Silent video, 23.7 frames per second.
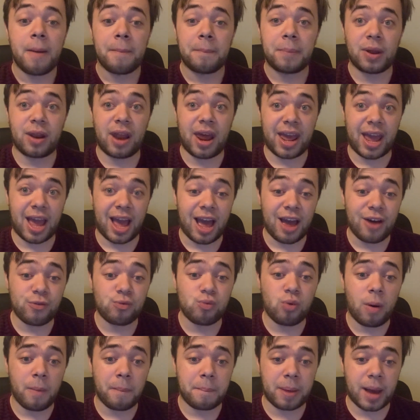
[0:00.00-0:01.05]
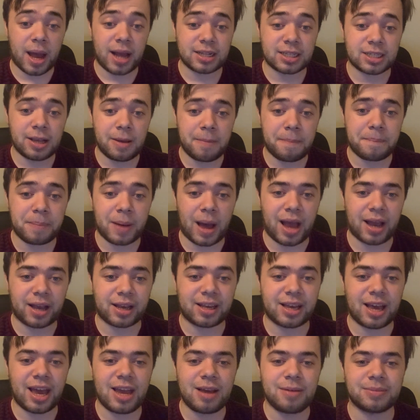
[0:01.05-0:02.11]
But they have won back-to-back
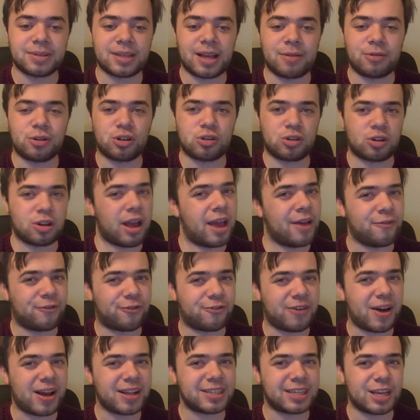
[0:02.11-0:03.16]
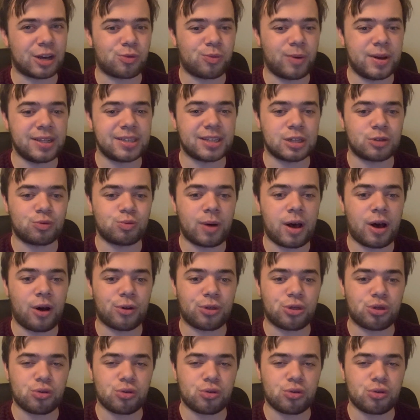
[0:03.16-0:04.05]
games and emphatic wins as well.